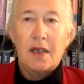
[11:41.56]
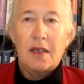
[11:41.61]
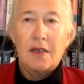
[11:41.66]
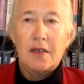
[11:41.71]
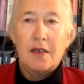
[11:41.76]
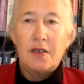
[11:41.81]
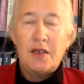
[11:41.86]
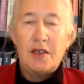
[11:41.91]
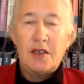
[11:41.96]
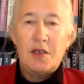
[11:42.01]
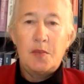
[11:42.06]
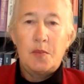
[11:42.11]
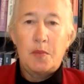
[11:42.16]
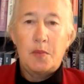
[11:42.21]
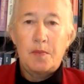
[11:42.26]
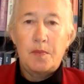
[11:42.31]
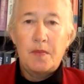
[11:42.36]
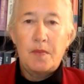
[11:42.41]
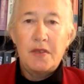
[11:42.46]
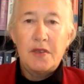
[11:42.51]
you need to
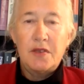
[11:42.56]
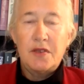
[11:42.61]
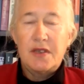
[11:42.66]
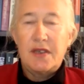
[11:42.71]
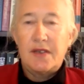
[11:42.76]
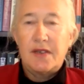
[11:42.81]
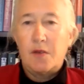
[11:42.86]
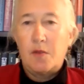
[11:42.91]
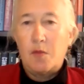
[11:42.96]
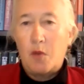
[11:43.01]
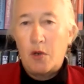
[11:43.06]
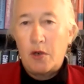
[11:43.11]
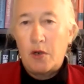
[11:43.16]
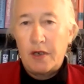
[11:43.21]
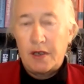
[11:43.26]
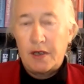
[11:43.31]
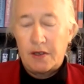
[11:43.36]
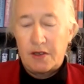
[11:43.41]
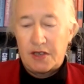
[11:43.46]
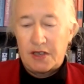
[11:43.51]
use even more
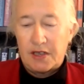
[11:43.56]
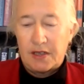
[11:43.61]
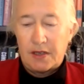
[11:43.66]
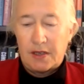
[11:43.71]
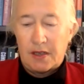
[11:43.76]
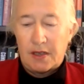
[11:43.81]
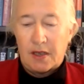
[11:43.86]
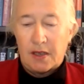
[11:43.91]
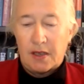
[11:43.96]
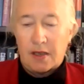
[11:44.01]
energy